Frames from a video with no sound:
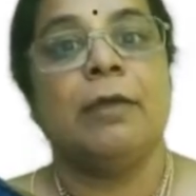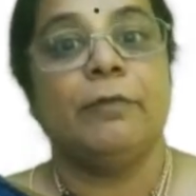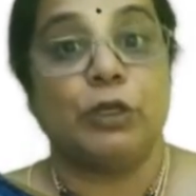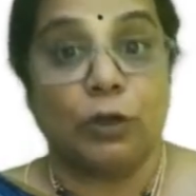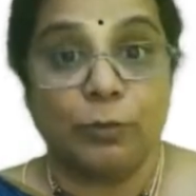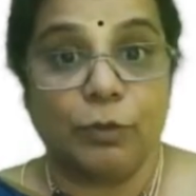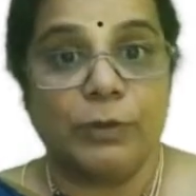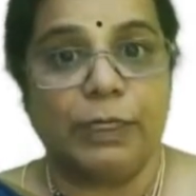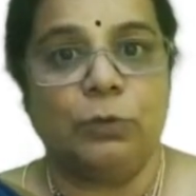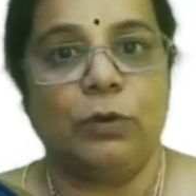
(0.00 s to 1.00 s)
We talk
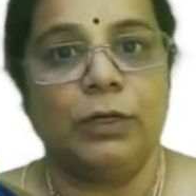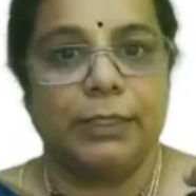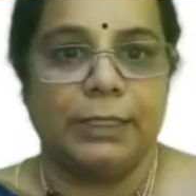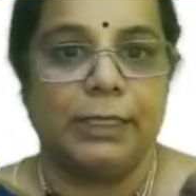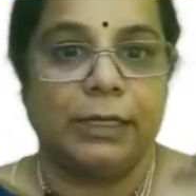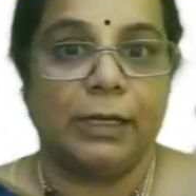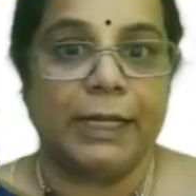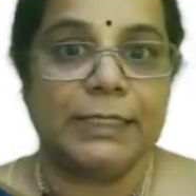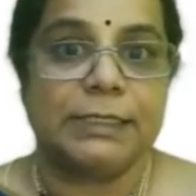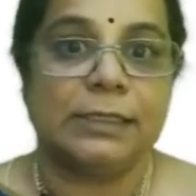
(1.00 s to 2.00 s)
about equality. There are
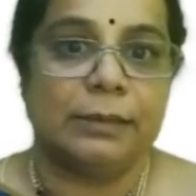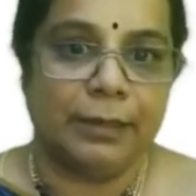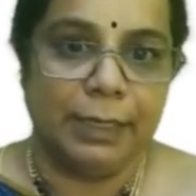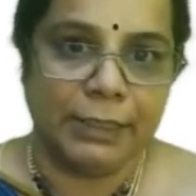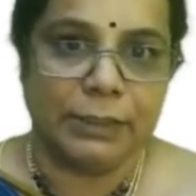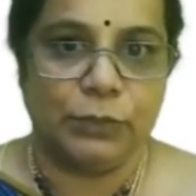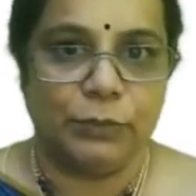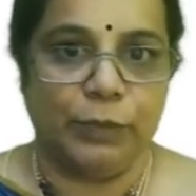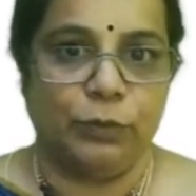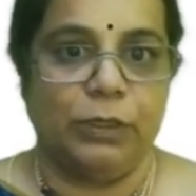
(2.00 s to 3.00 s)
rights related to
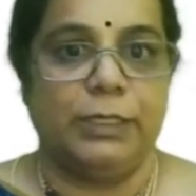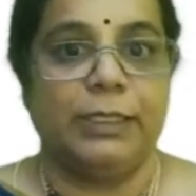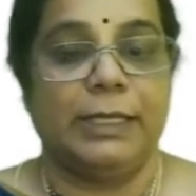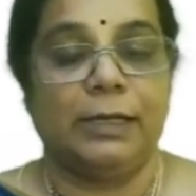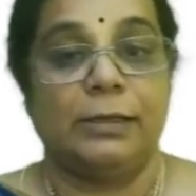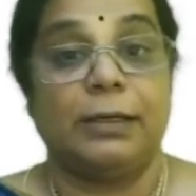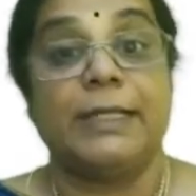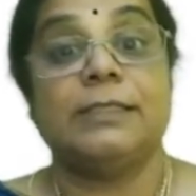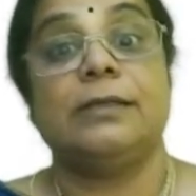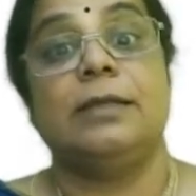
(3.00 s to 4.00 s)
equality. There are
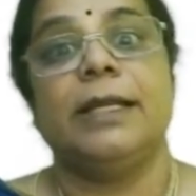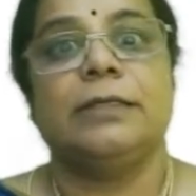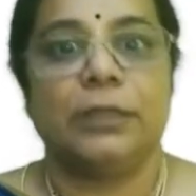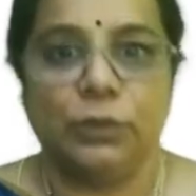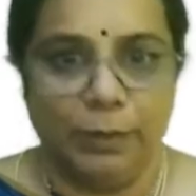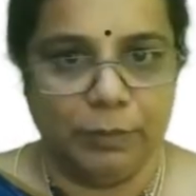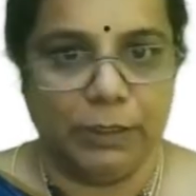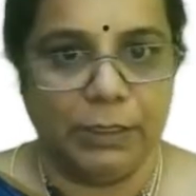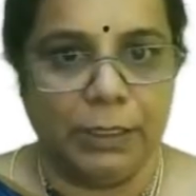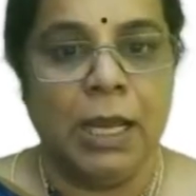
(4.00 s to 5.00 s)
rights related to
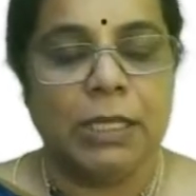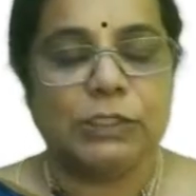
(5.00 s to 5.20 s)
liberty.